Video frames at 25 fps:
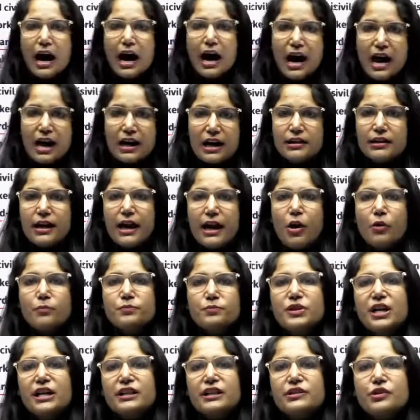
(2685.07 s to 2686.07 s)
Our
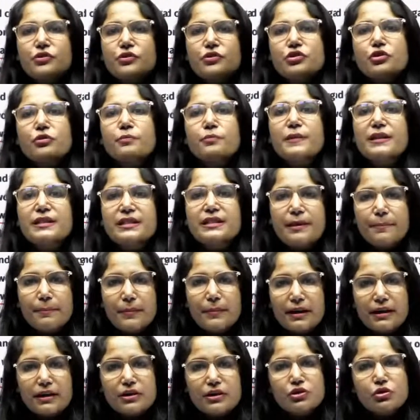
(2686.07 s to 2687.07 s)
objective should be
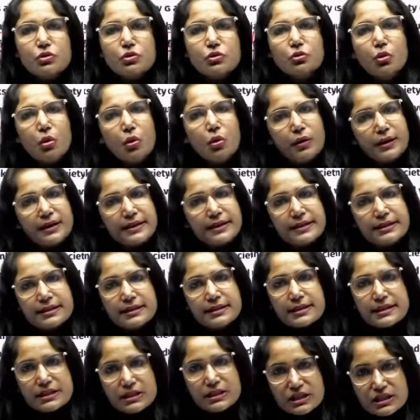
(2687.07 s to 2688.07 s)
similar, should go in
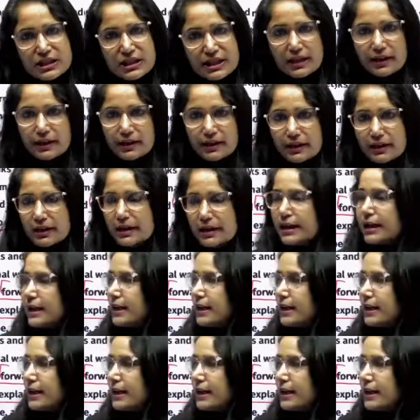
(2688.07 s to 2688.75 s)
sync.